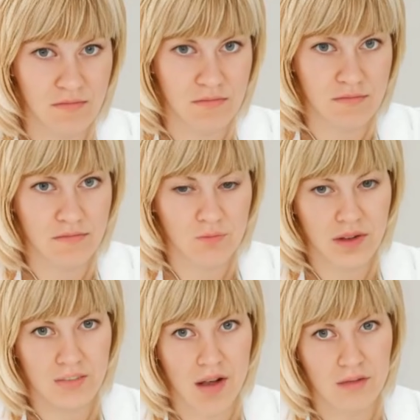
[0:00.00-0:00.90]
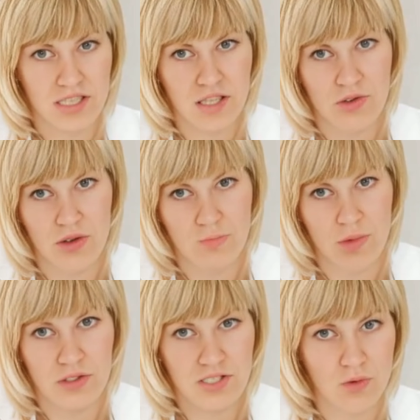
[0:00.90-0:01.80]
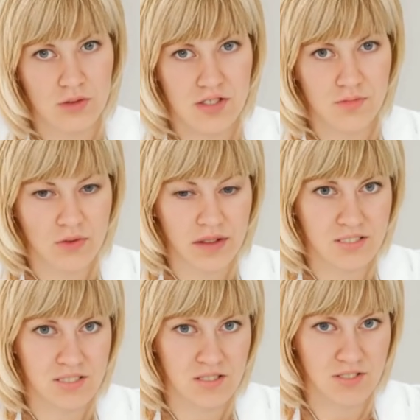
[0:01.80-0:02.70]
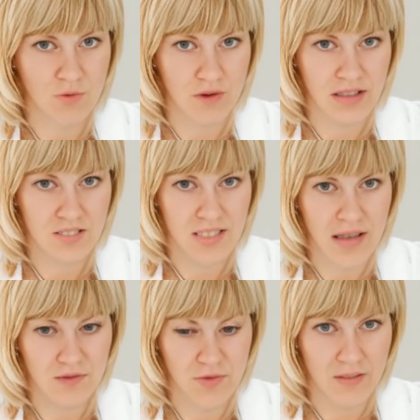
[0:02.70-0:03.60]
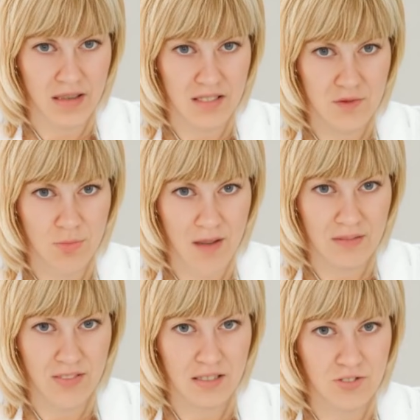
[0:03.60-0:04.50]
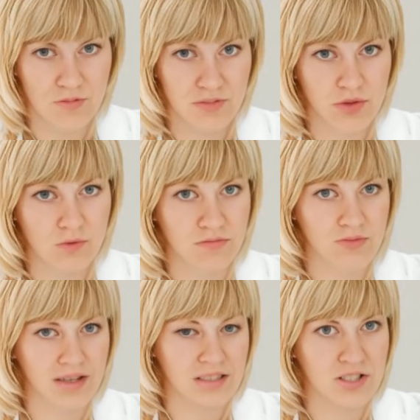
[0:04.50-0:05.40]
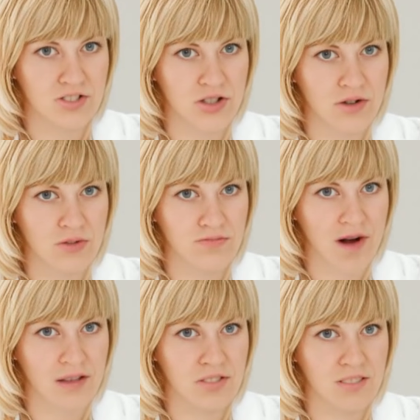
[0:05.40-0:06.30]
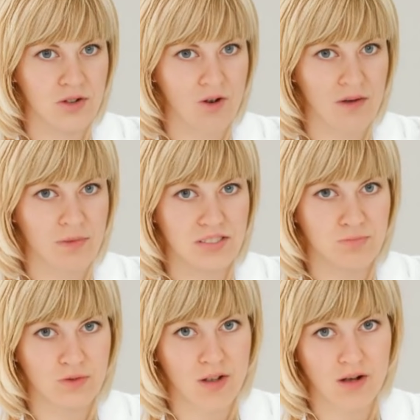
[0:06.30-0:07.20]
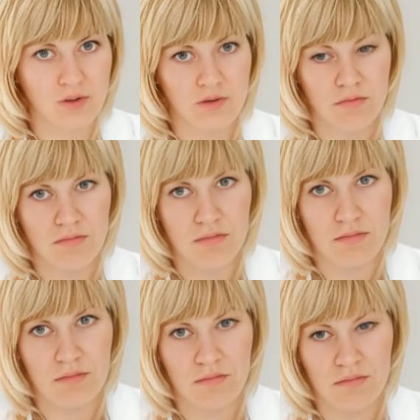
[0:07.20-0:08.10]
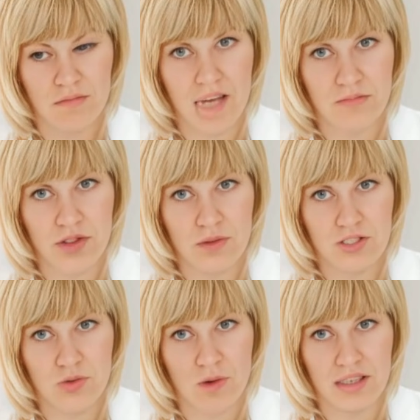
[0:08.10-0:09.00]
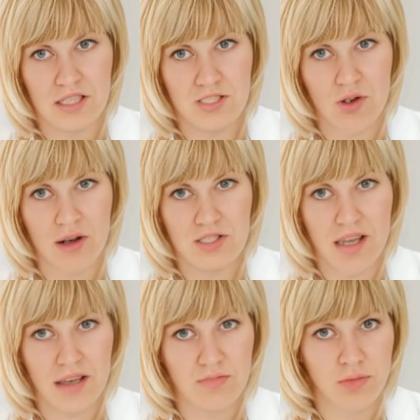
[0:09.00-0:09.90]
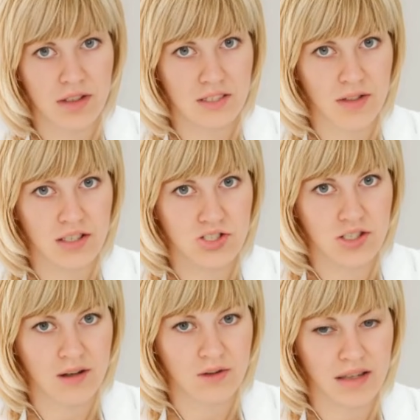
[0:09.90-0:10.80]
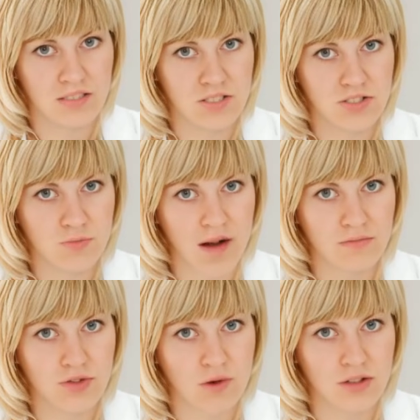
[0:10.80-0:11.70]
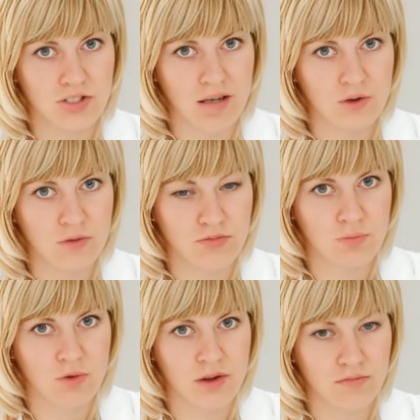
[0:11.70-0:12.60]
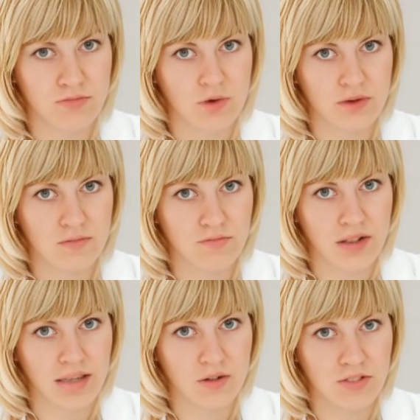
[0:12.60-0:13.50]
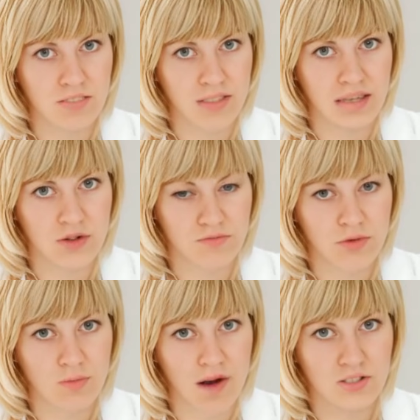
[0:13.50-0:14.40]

We'd love to hear your personal experiences or insights related to blood vessels. Feel free to share your thoughts in the comments below. If you enjoyed this content, please like, share, and subscribe to our channel for more informative videos. Thank you for watching.